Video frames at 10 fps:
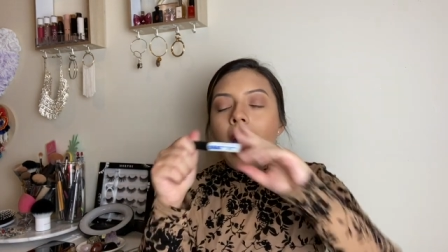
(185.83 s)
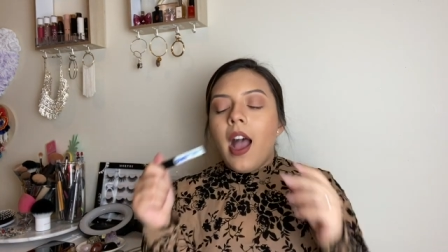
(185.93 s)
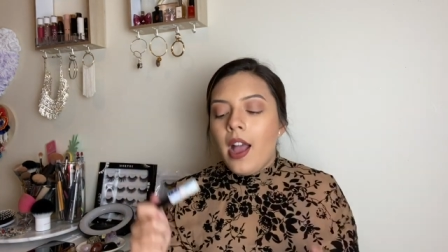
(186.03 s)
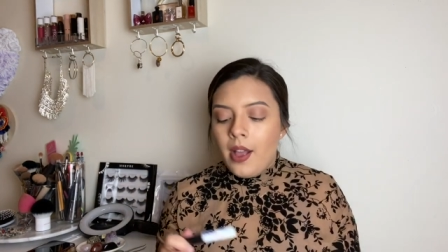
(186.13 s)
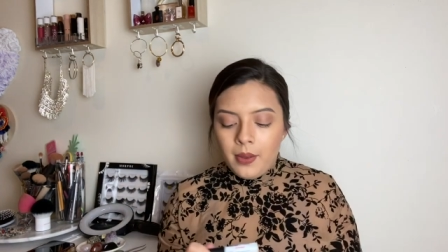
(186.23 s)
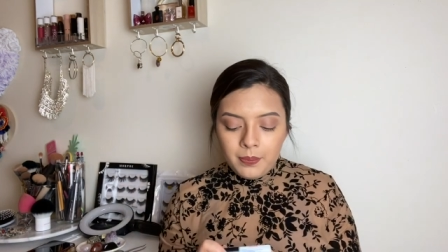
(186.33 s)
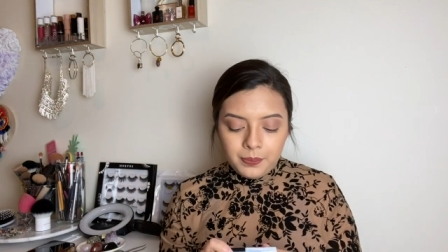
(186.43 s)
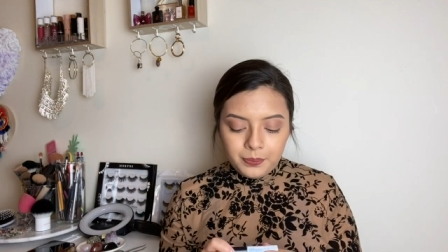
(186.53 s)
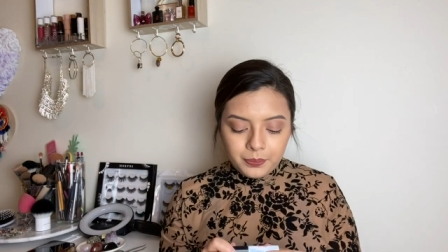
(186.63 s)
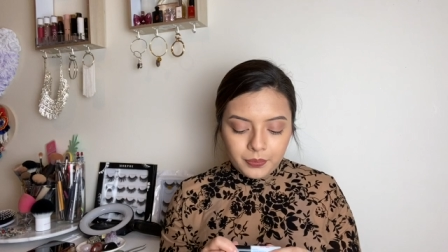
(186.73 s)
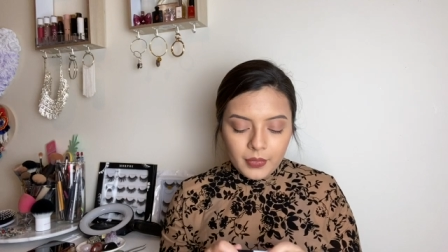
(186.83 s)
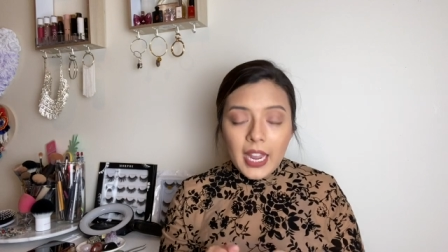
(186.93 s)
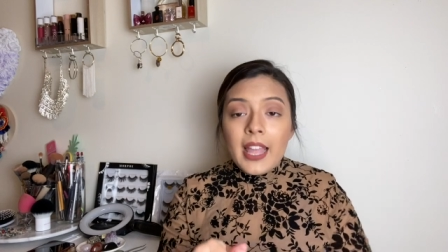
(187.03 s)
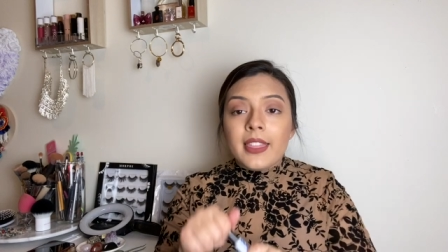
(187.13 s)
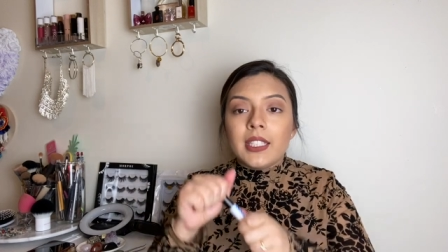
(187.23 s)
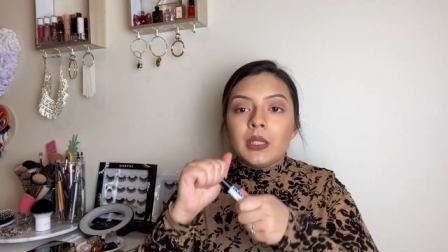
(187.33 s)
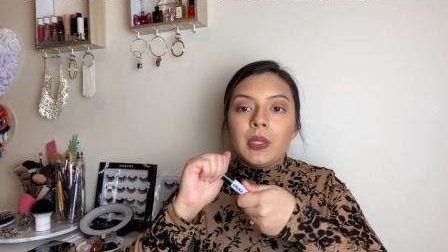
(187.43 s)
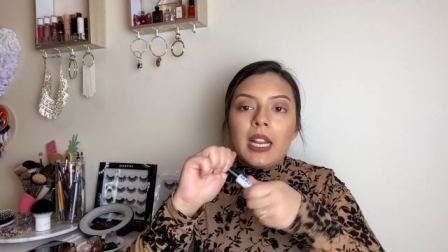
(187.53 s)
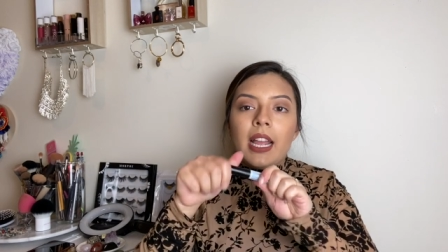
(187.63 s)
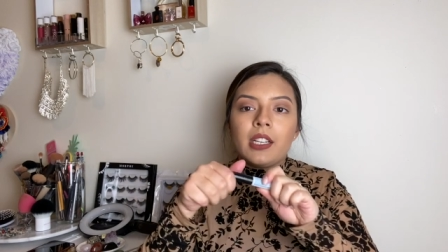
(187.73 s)
Um, and this
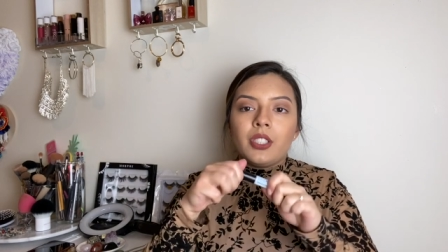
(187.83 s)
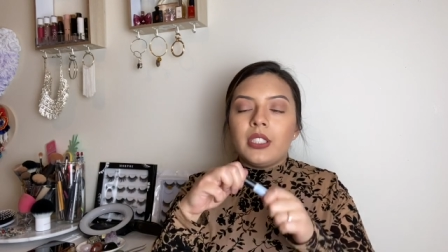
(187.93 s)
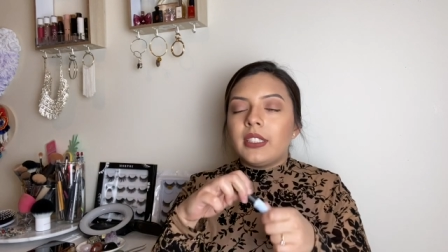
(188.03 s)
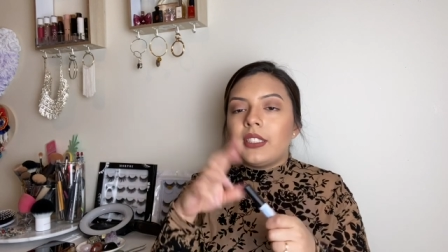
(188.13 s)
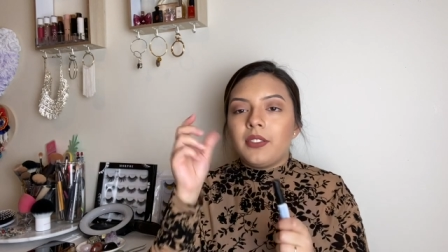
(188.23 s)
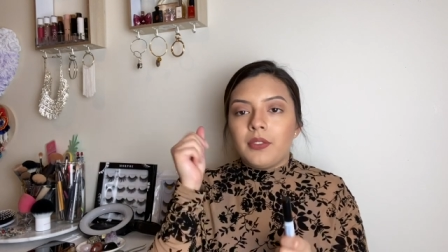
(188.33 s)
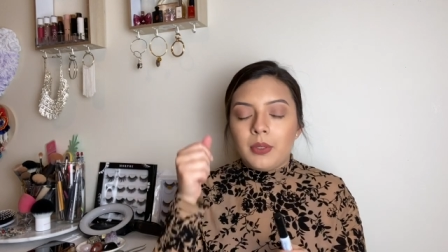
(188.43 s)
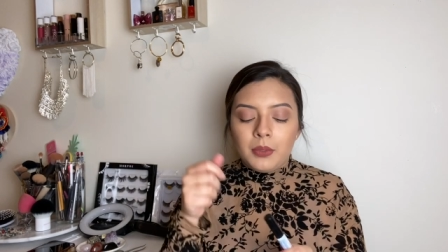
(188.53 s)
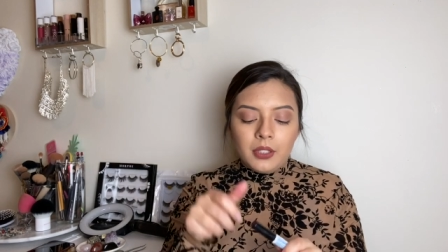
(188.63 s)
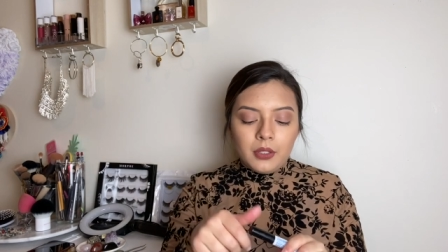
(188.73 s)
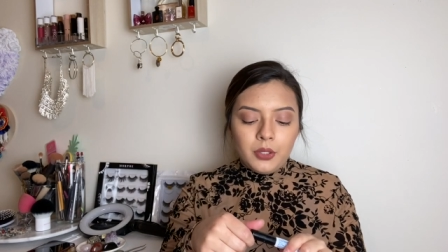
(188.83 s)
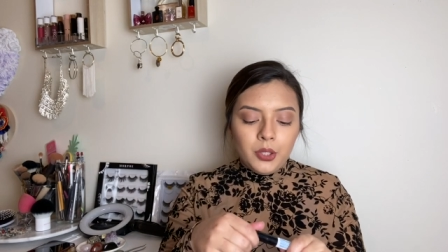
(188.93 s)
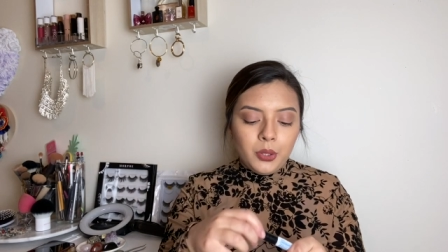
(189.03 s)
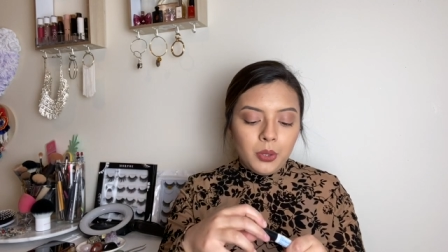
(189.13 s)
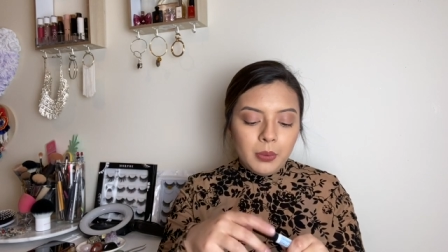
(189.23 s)
one actually is different from the little tube.